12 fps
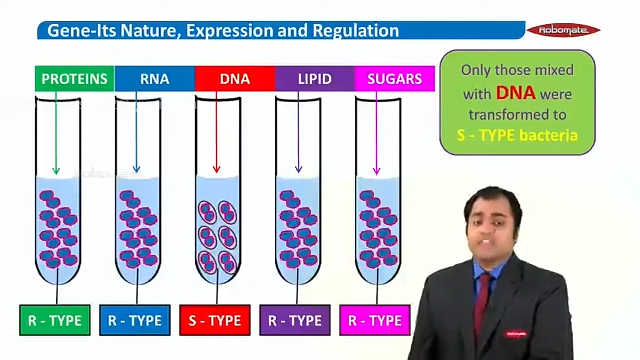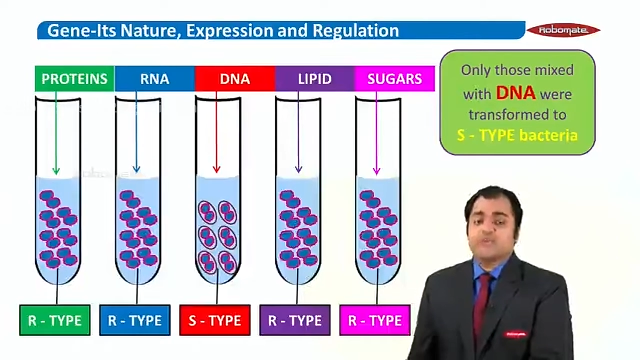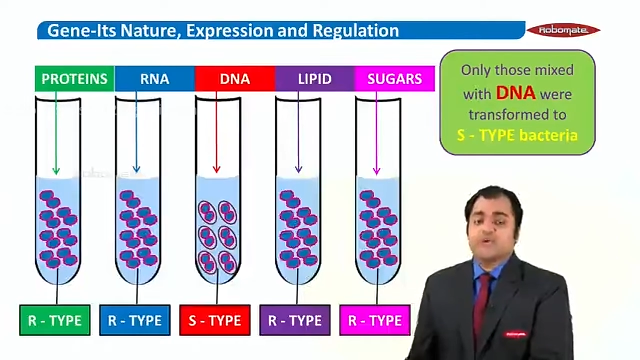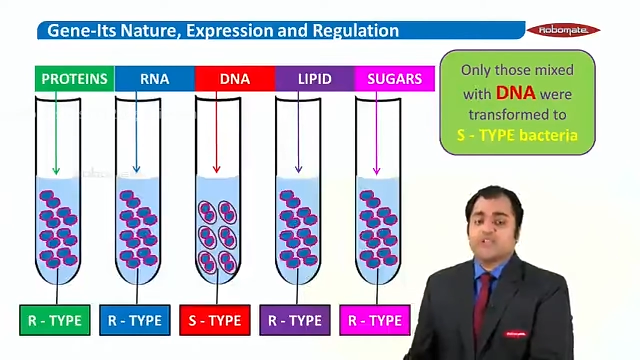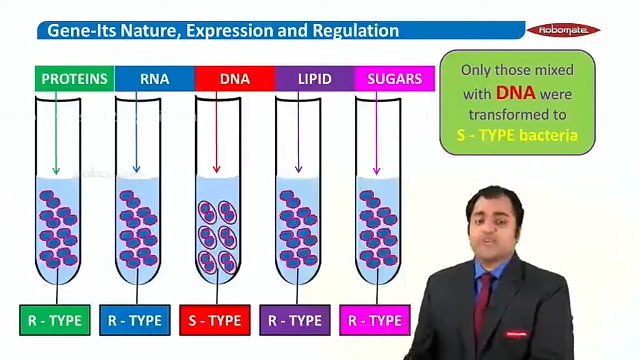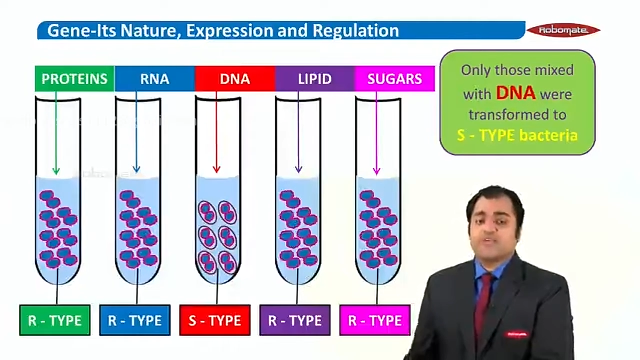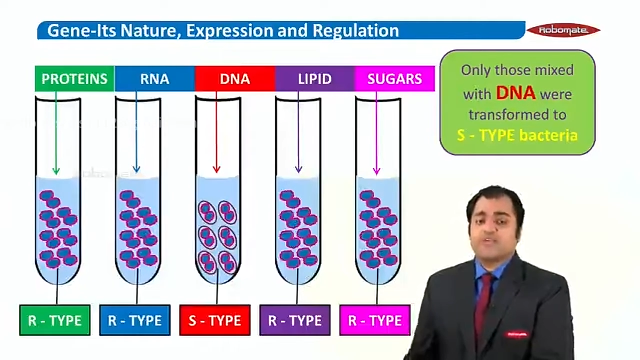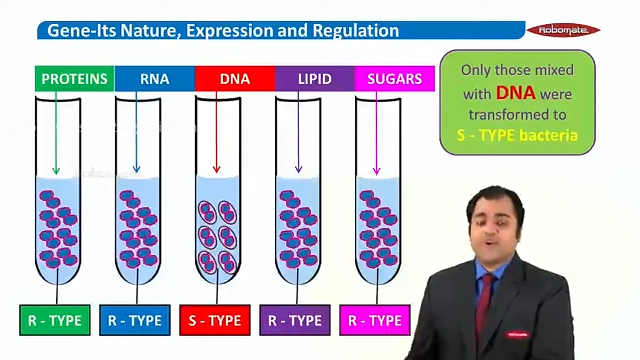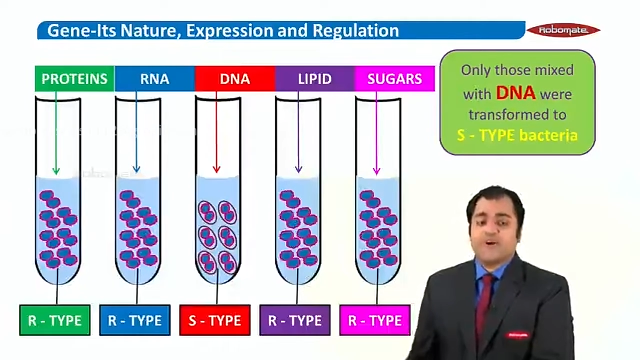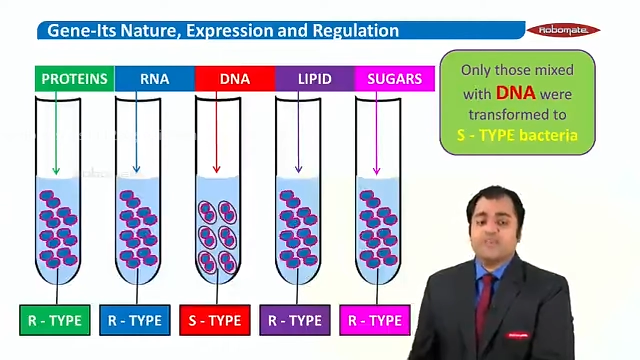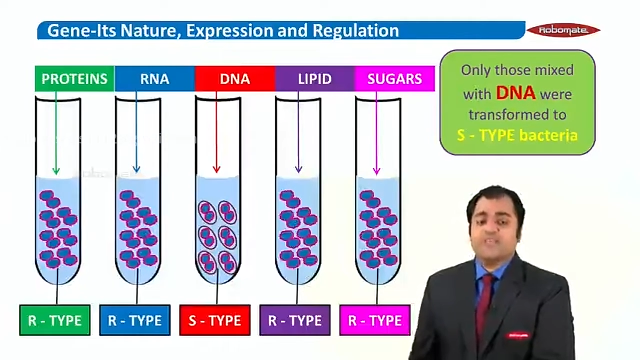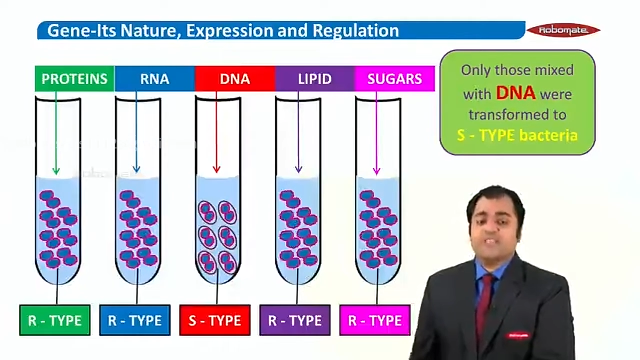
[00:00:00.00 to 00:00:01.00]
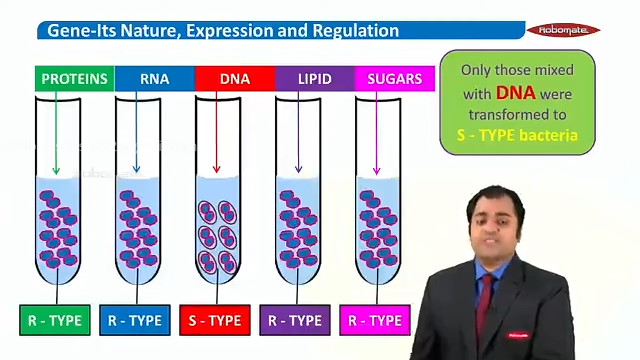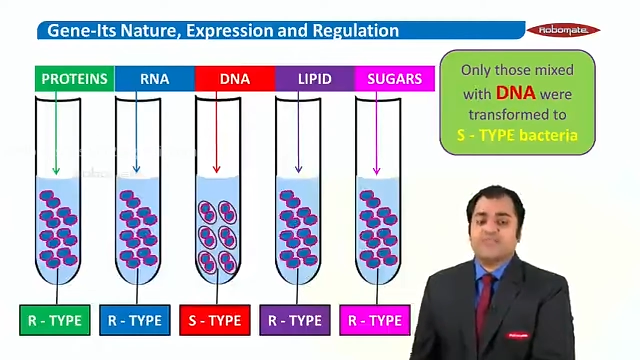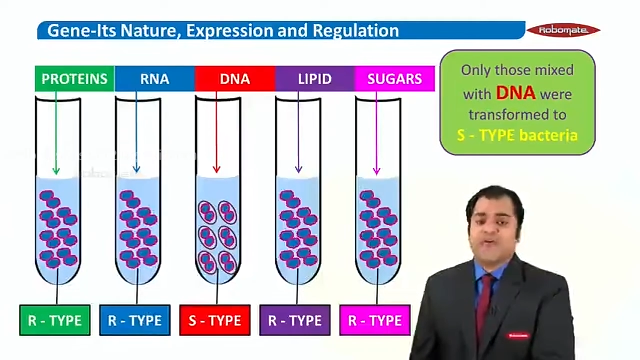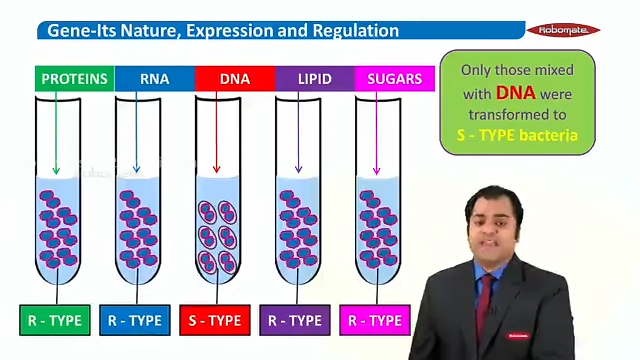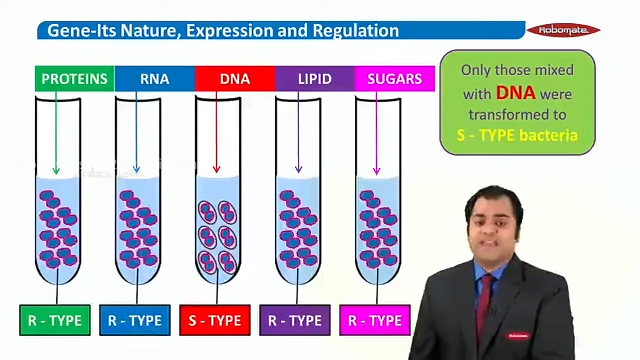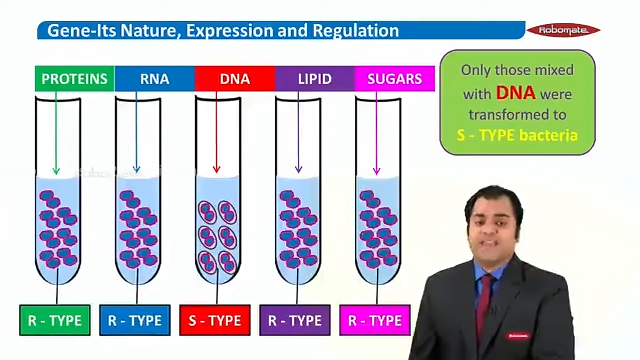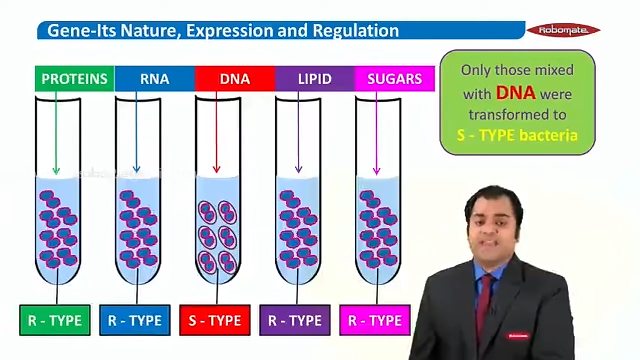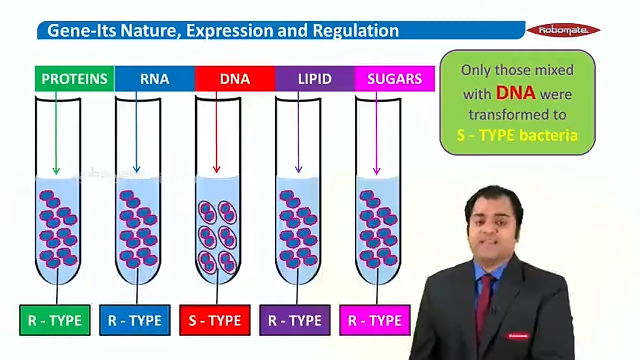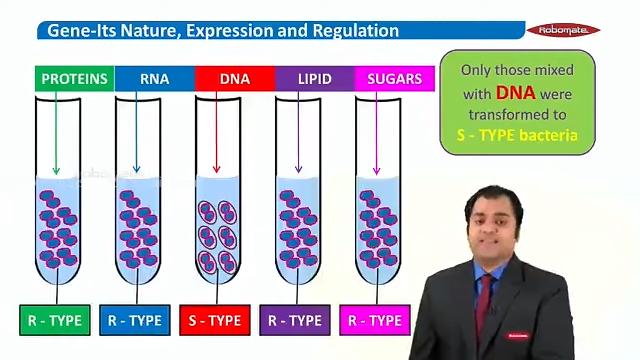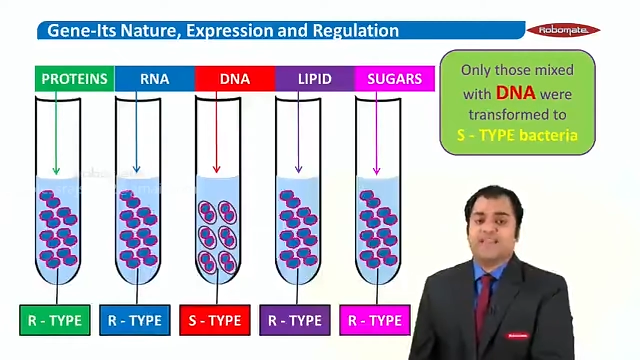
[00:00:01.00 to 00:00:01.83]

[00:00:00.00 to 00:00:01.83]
To confirm this finding,